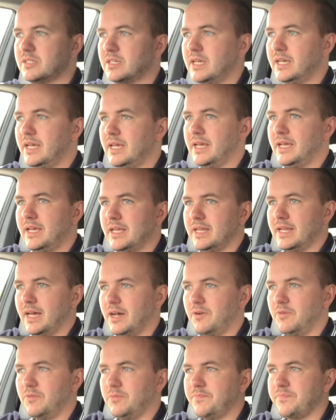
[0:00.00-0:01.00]

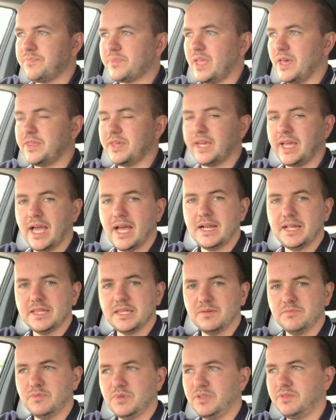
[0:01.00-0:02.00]
Now I think
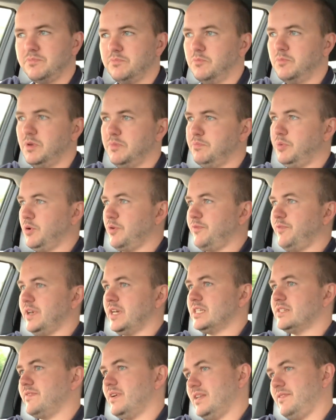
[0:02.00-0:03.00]
anything with book
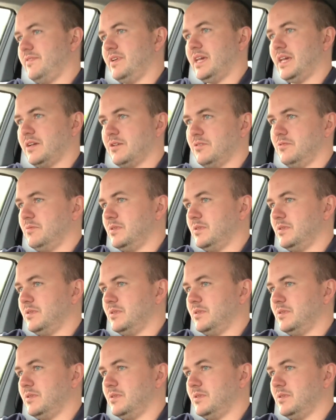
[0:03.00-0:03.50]
figures of any vehicle,